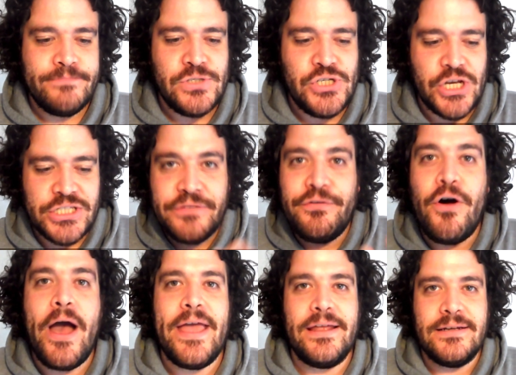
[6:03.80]

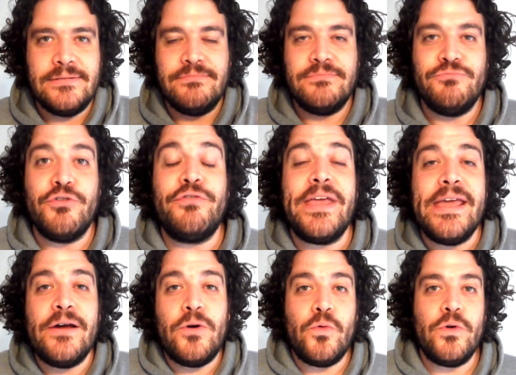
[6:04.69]
justify and
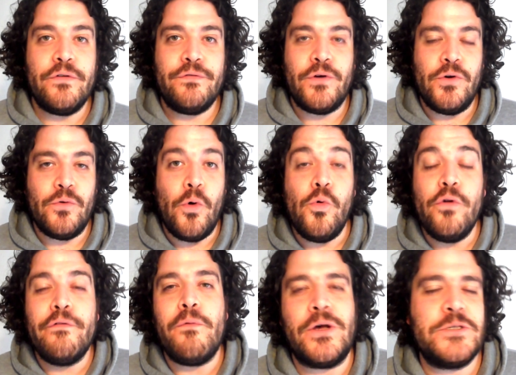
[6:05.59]
reveal all of all
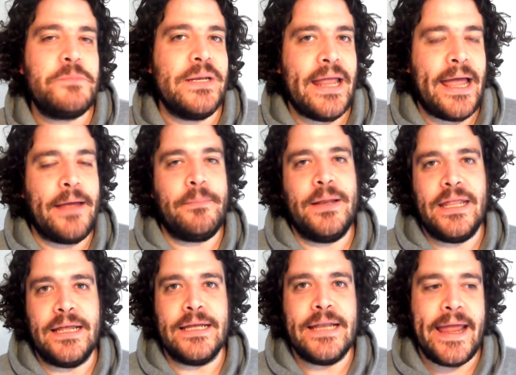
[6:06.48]
of what's been
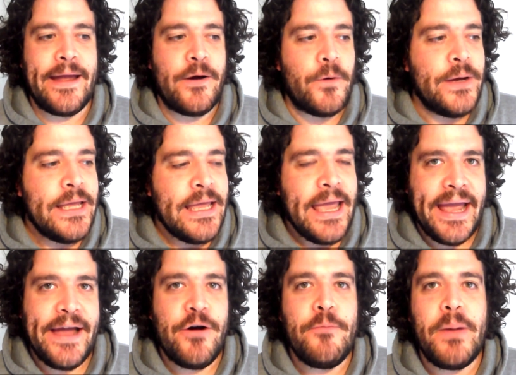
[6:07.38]
happening and how
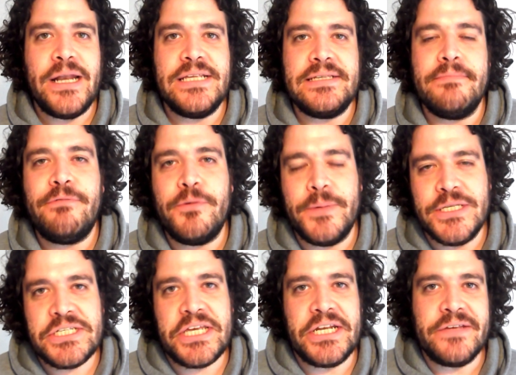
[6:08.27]
how Buddy's
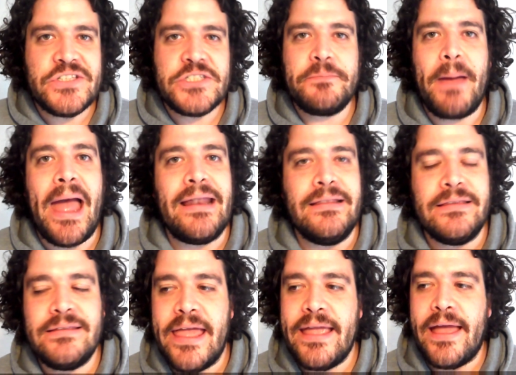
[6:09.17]
influence can have spanned
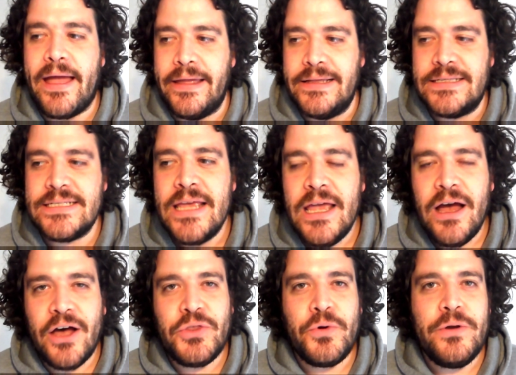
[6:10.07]
decades.
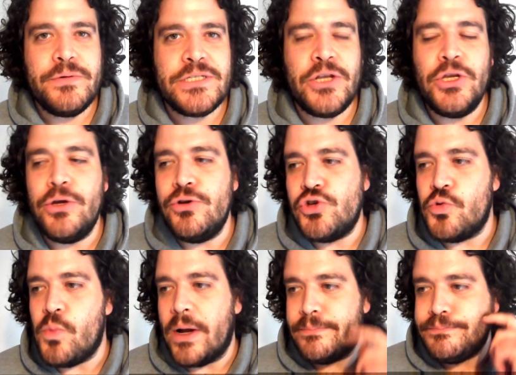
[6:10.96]
I thought it was an unusual
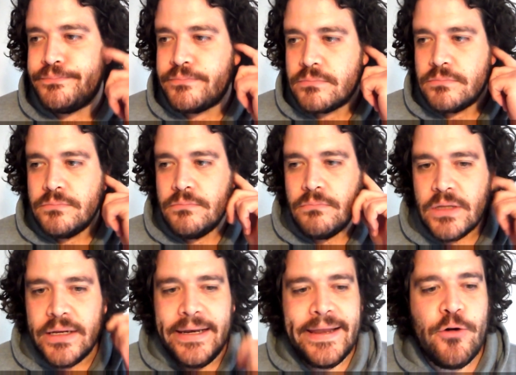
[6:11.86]
one,
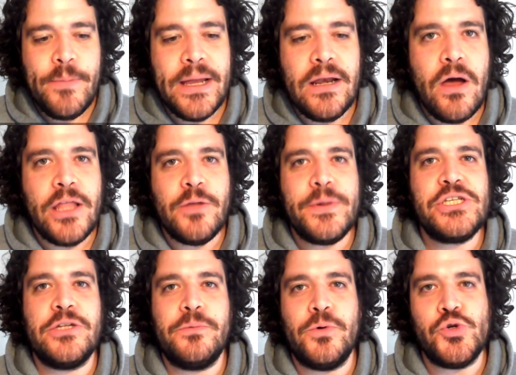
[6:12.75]
a little bit like the Witch
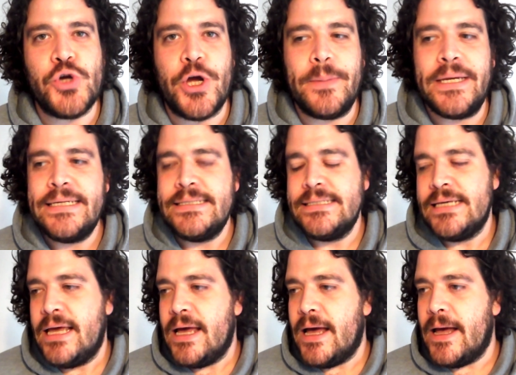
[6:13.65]
in the Wardrobe,
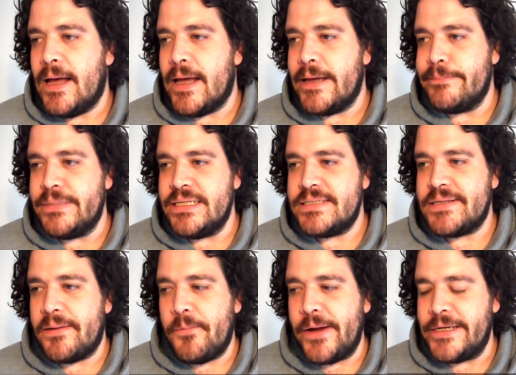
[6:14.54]
um, in
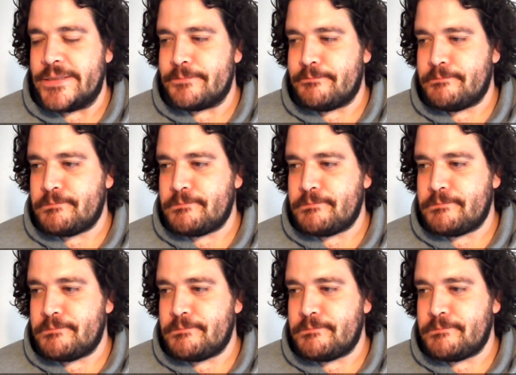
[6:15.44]
some ways.